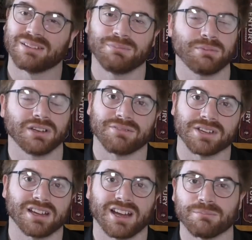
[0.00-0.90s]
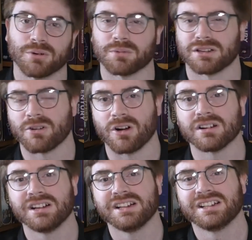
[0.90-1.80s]
people love it. I'm probably
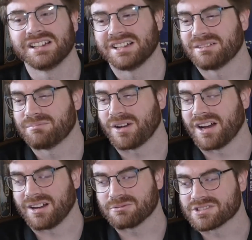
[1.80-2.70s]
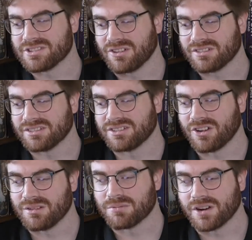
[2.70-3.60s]
wrong, but I was not
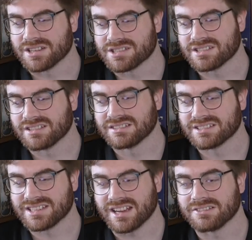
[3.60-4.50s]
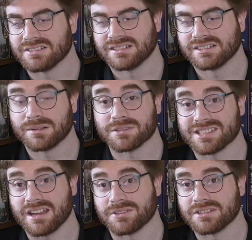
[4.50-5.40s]
impressed. So, number
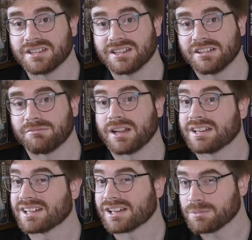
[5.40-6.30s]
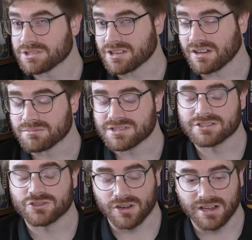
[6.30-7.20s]
7. Played it a couple of
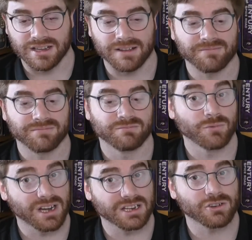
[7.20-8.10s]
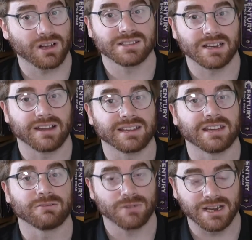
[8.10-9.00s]
times, tried it, really tried to like
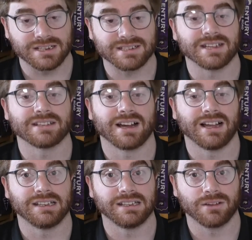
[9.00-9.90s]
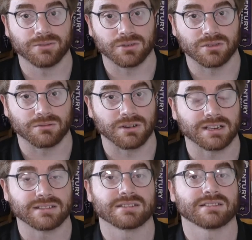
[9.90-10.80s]
it, really did. I love Lord of the
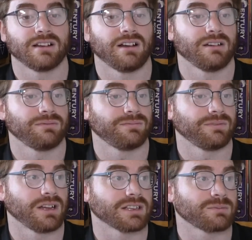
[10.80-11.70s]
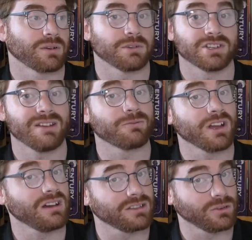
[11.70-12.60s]
Rings. I've liked pretty much
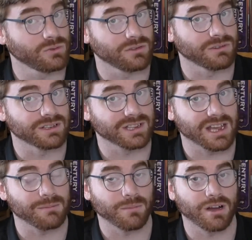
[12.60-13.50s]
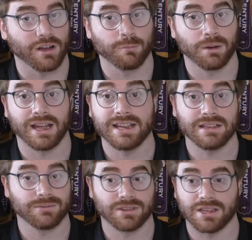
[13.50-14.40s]
every other Lord of the Rings game I've played.
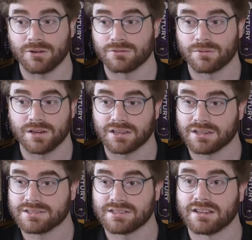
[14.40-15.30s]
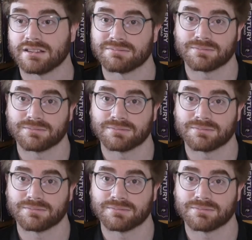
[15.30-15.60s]
Even the old Rana Knizia